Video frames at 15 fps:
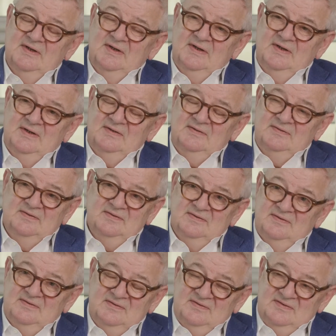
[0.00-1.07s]
And
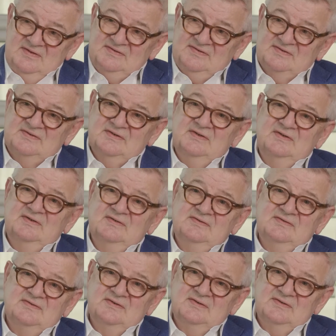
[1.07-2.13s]
this
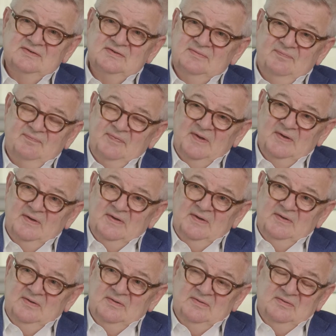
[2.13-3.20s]
is,
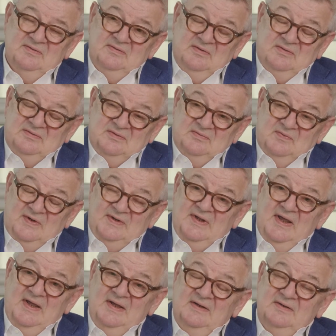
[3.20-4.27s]
on the one
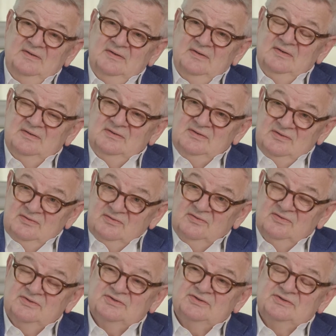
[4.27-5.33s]
hand, a
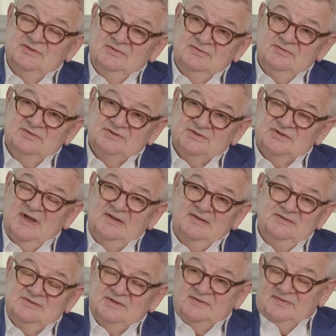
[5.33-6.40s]
huge, huge
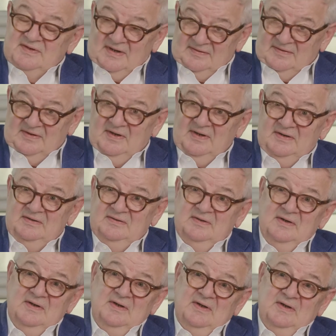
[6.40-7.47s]
challenge. On the other
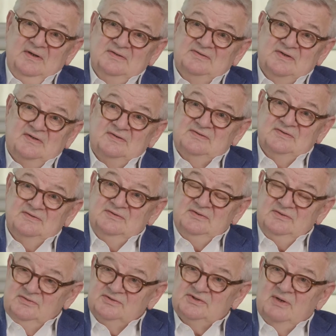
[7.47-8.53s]
hand, it's also a
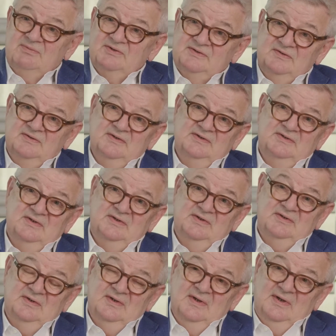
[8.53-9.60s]
huge
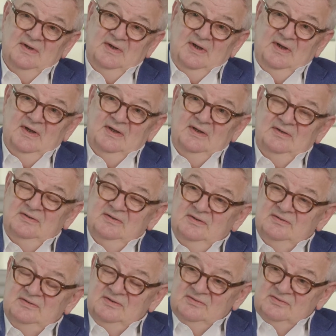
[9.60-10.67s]
opportunity and
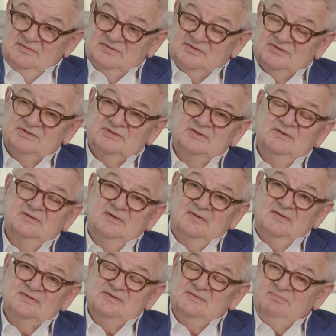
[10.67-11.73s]
a huge
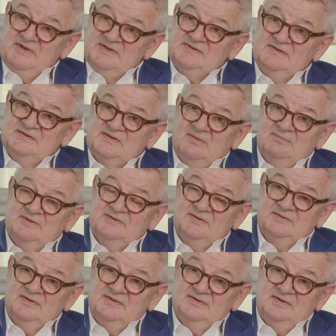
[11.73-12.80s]
also business
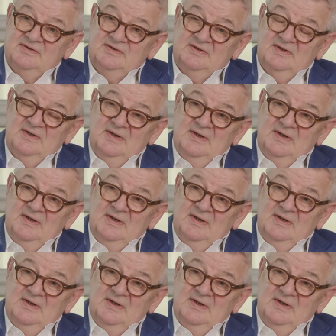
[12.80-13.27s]
opportunity.